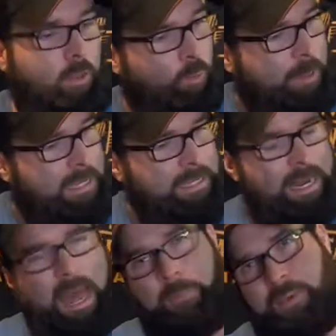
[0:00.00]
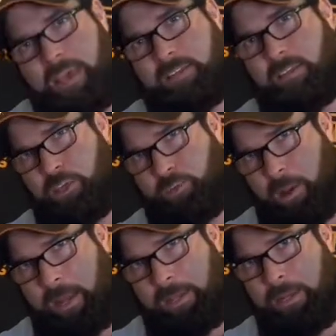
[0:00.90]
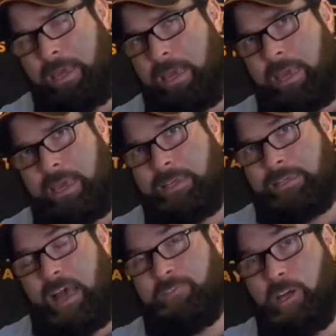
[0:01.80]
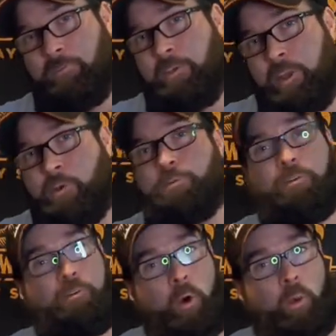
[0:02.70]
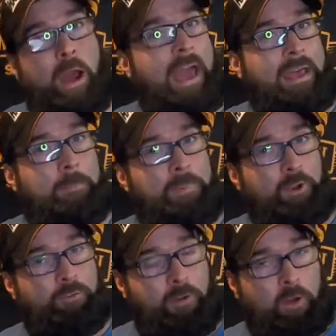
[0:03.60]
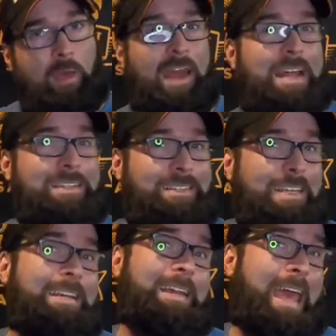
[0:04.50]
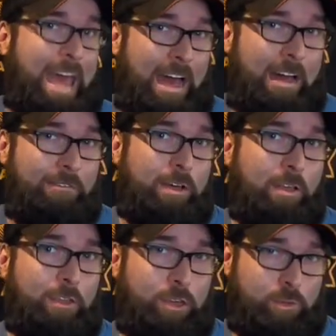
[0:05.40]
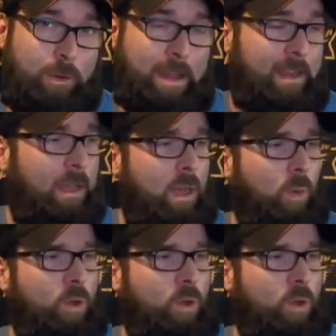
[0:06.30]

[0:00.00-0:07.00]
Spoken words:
The reason I picked the threaded is I've done videos before where I had a beer funnel and I didn't have the threaded,